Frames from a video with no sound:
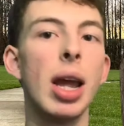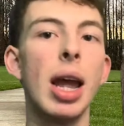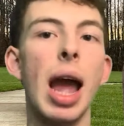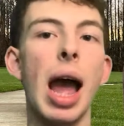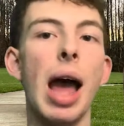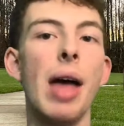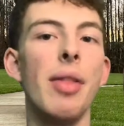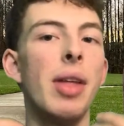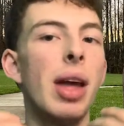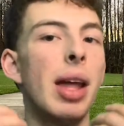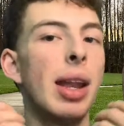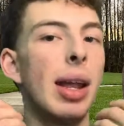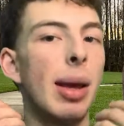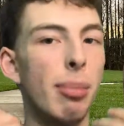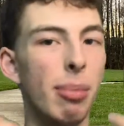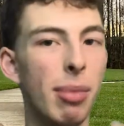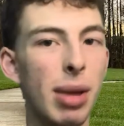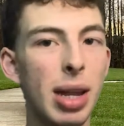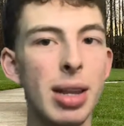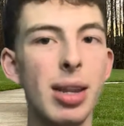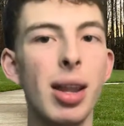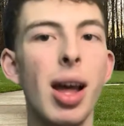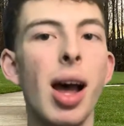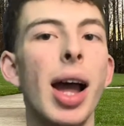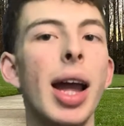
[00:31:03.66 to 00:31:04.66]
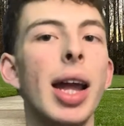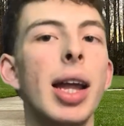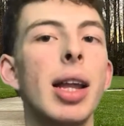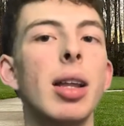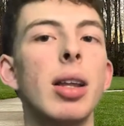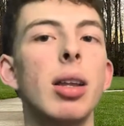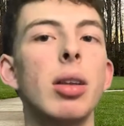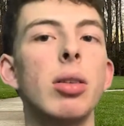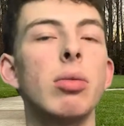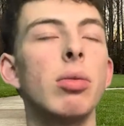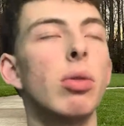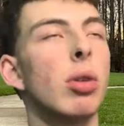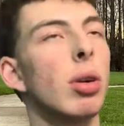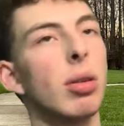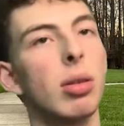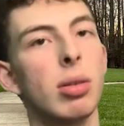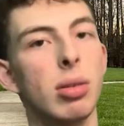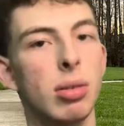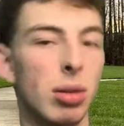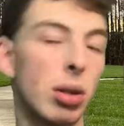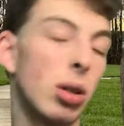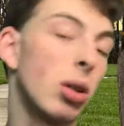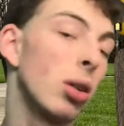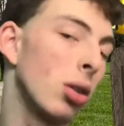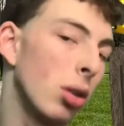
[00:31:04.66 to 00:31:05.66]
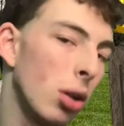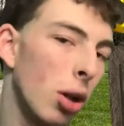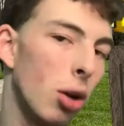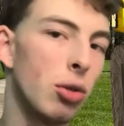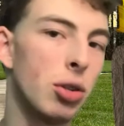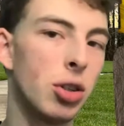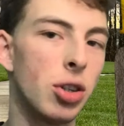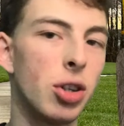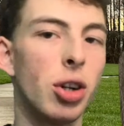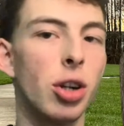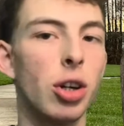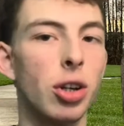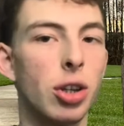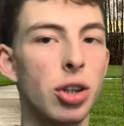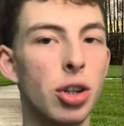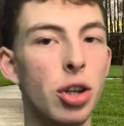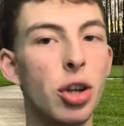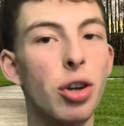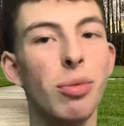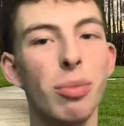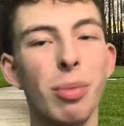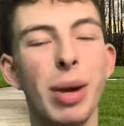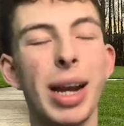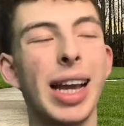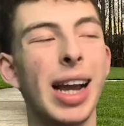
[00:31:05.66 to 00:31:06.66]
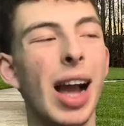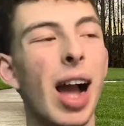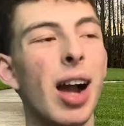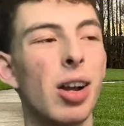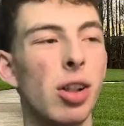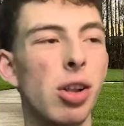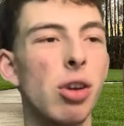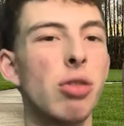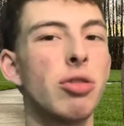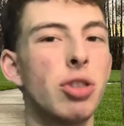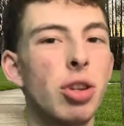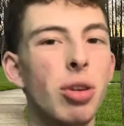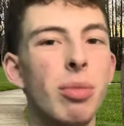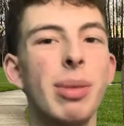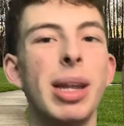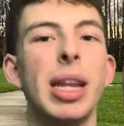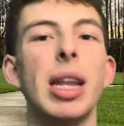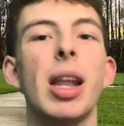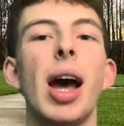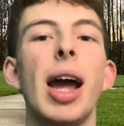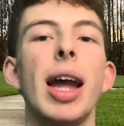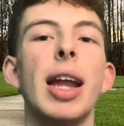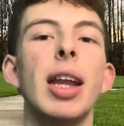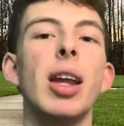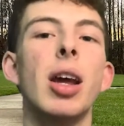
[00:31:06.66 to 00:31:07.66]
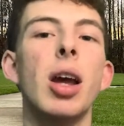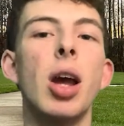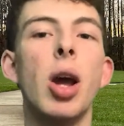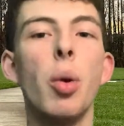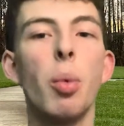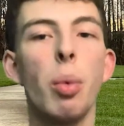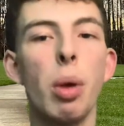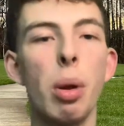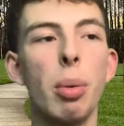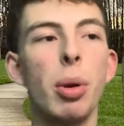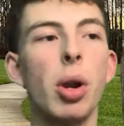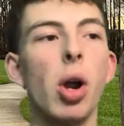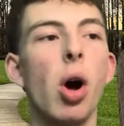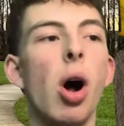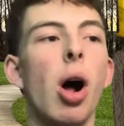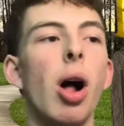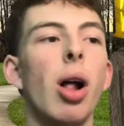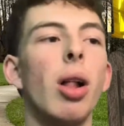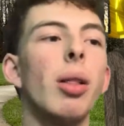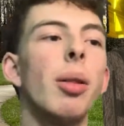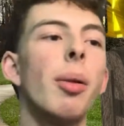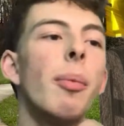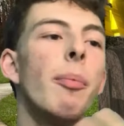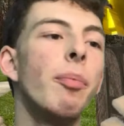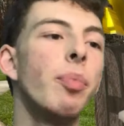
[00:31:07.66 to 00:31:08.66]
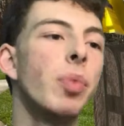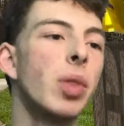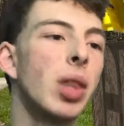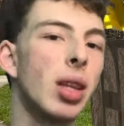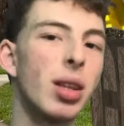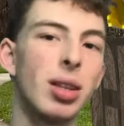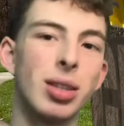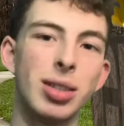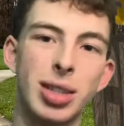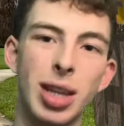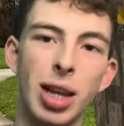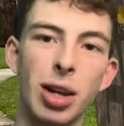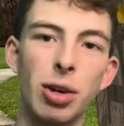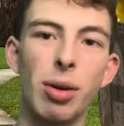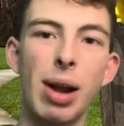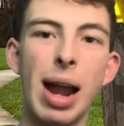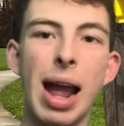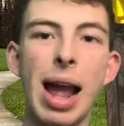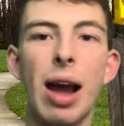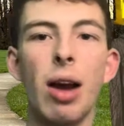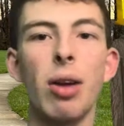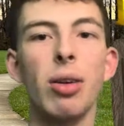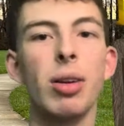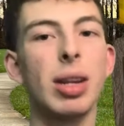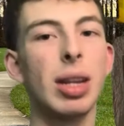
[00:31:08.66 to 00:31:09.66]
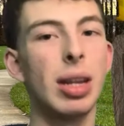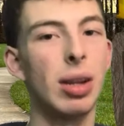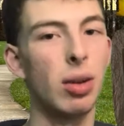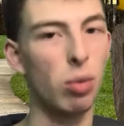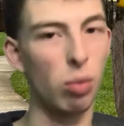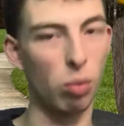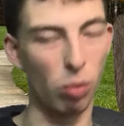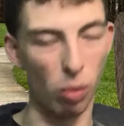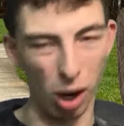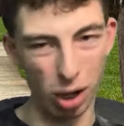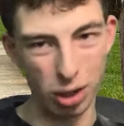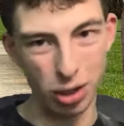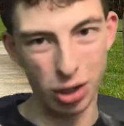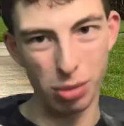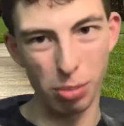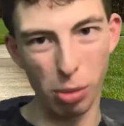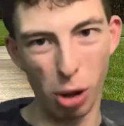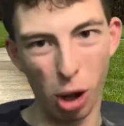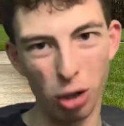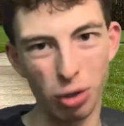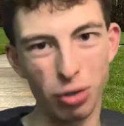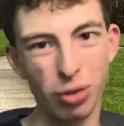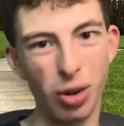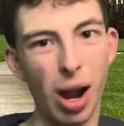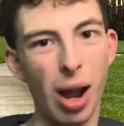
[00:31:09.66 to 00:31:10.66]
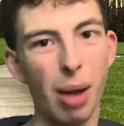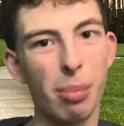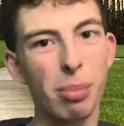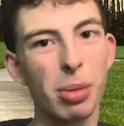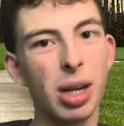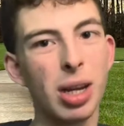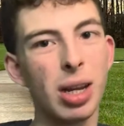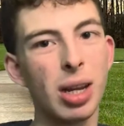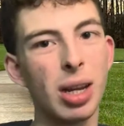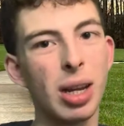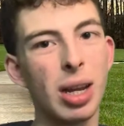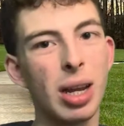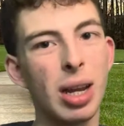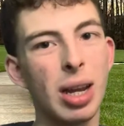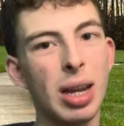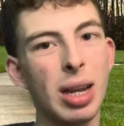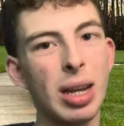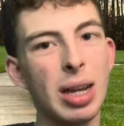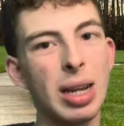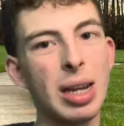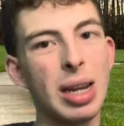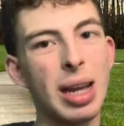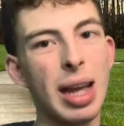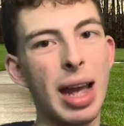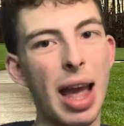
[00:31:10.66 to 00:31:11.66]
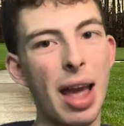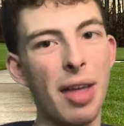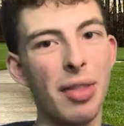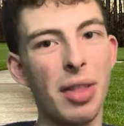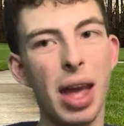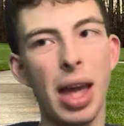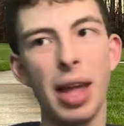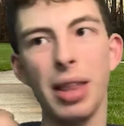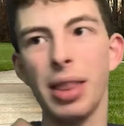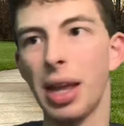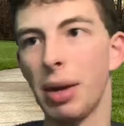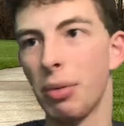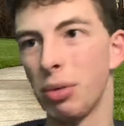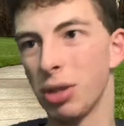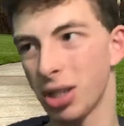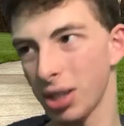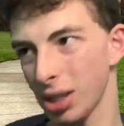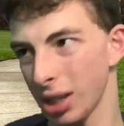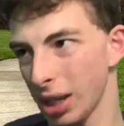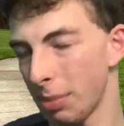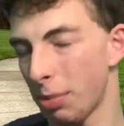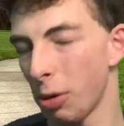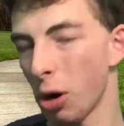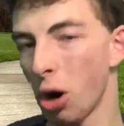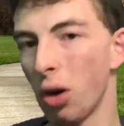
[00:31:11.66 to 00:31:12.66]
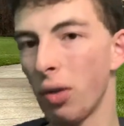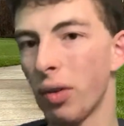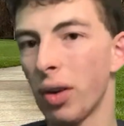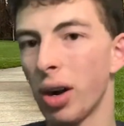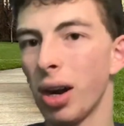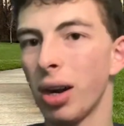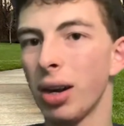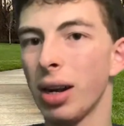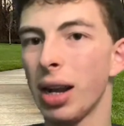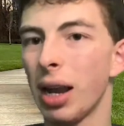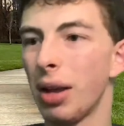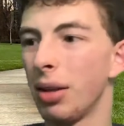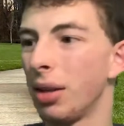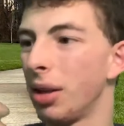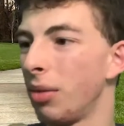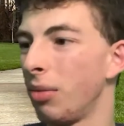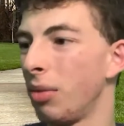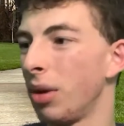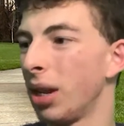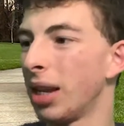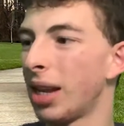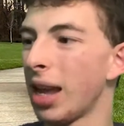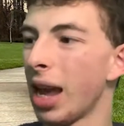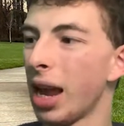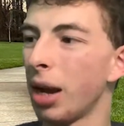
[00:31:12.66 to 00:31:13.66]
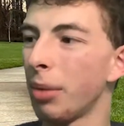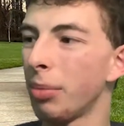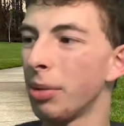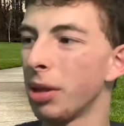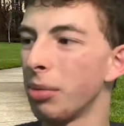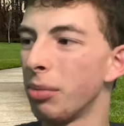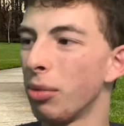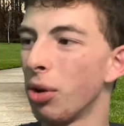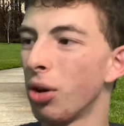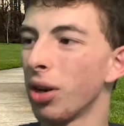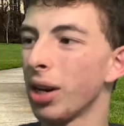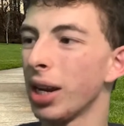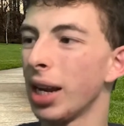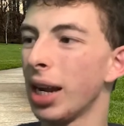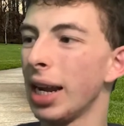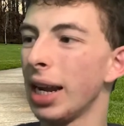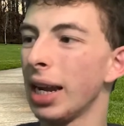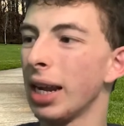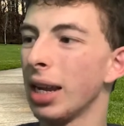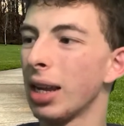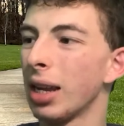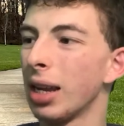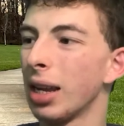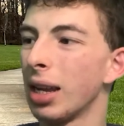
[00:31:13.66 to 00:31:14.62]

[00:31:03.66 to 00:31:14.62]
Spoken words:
and then at midnight, or closer to, when it got close to midnight, we would all sit around and watch the ball drop. And then they would sleep over, and then we'd get up in the morning,